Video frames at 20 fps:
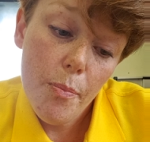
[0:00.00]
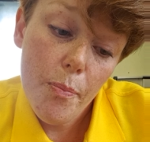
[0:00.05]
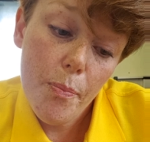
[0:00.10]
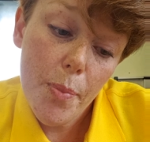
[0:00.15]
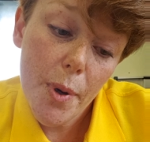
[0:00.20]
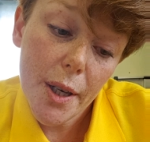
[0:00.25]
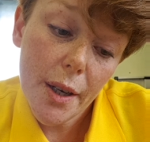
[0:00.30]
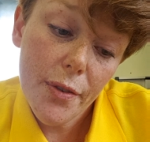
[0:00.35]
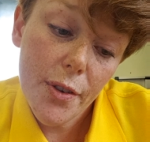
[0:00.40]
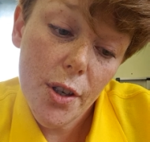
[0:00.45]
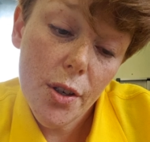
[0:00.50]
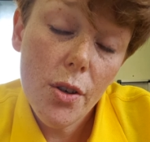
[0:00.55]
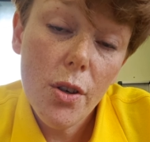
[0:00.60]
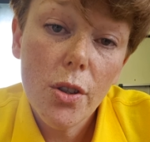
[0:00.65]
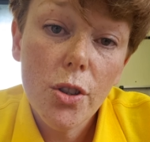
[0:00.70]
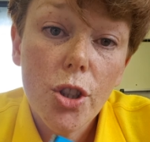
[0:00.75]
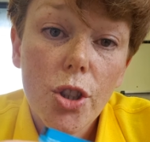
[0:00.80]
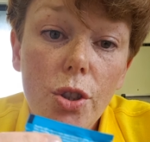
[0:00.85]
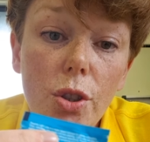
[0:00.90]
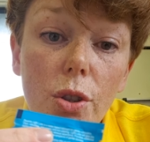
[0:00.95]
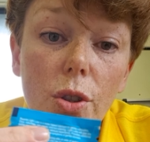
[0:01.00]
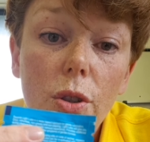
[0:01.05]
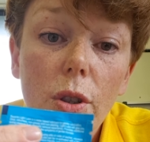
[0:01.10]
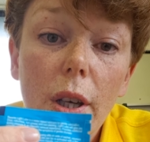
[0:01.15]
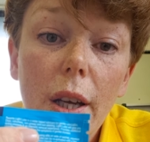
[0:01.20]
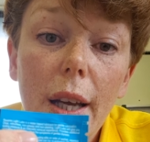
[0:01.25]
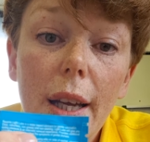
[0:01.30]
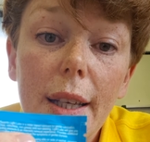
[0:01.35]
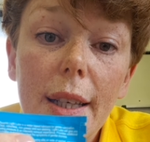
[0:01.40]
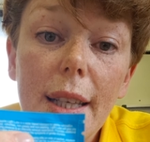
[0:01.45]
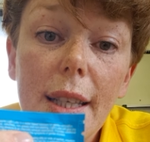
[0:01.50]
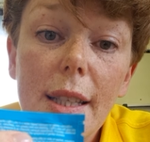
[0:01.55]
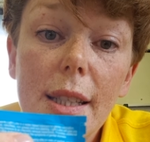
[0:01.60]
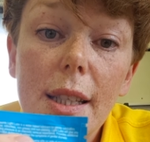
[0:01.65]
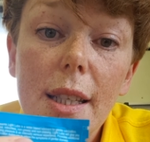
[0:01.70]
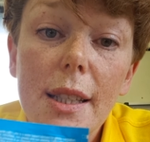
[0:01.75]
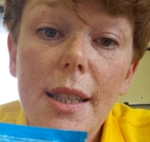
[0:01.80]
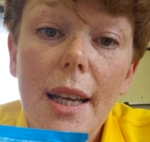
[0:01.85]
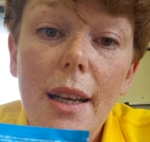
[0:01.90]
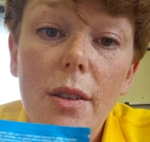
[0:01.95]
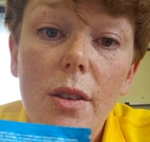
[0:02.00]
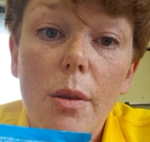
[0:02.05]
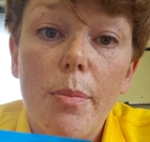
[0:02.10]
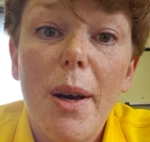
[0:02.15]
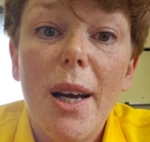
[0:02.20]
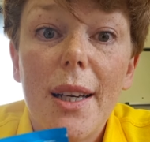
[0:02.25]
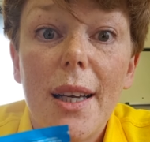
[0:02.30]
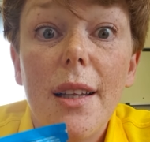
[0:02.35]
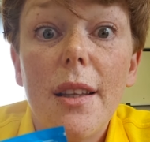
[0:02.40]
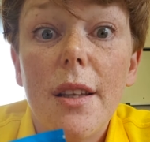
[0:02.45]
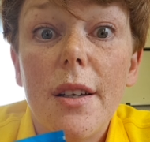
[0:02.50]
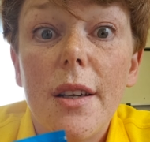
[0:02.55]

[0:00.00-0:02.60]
if you're not sure, it needs to say on the packet